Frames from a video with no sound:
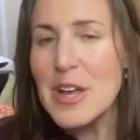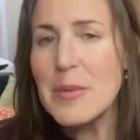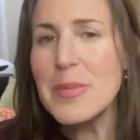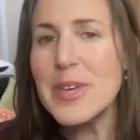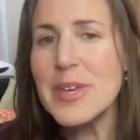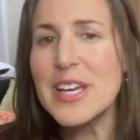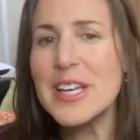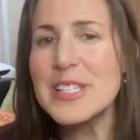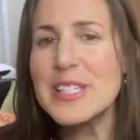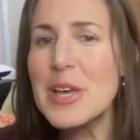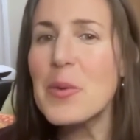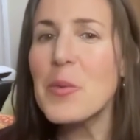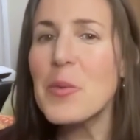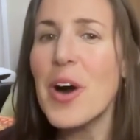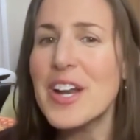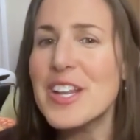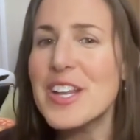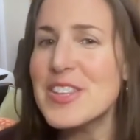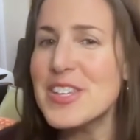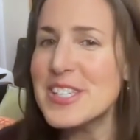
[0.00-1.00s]
Because they
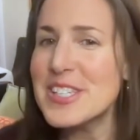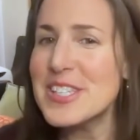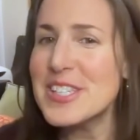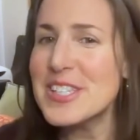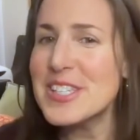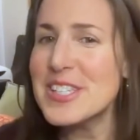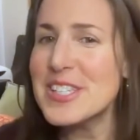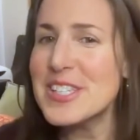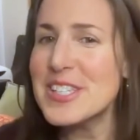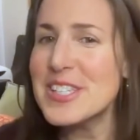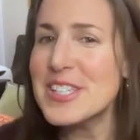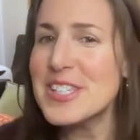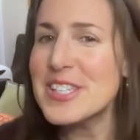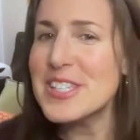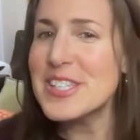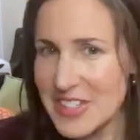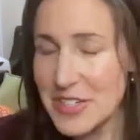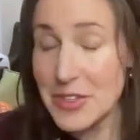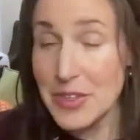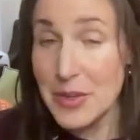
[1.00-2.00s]
wanted the severance
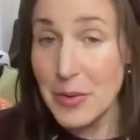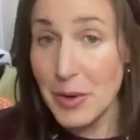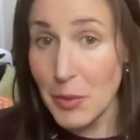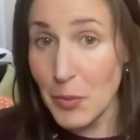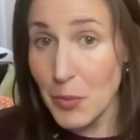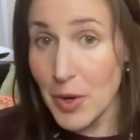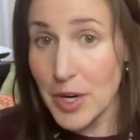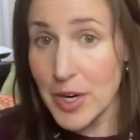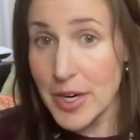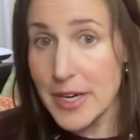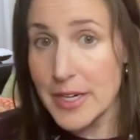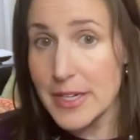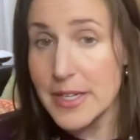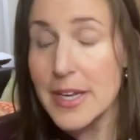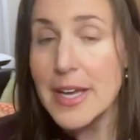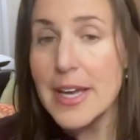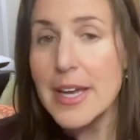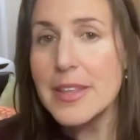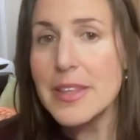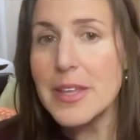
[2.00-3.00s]
package and they were worried
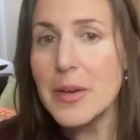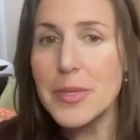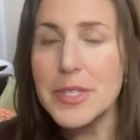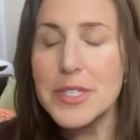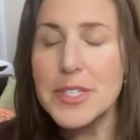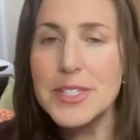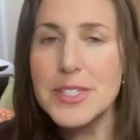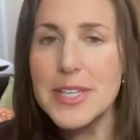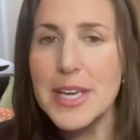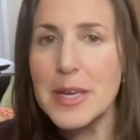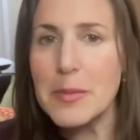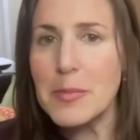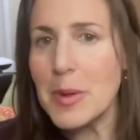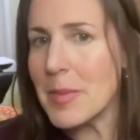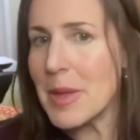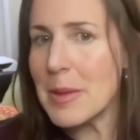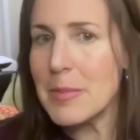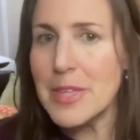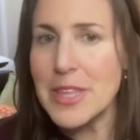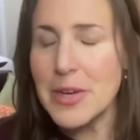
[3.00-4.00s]
they would stay, but
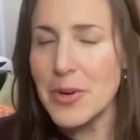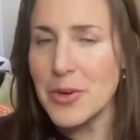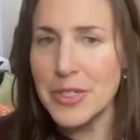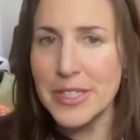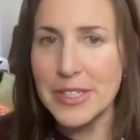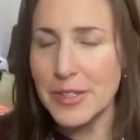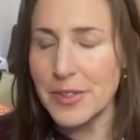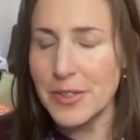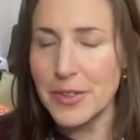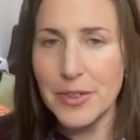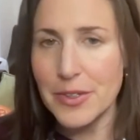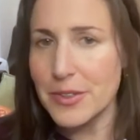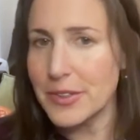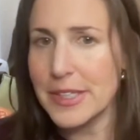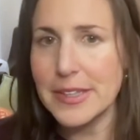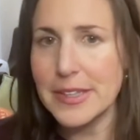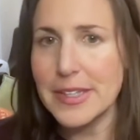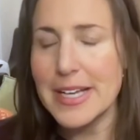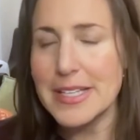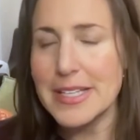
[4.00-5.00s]
maybe they will only
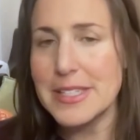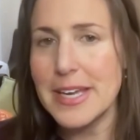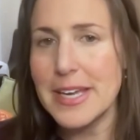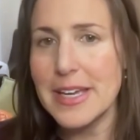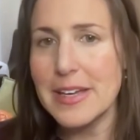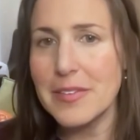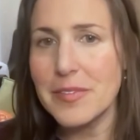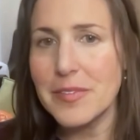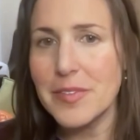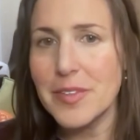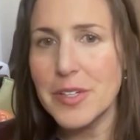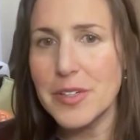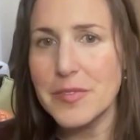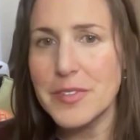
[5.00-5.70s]
last a handful of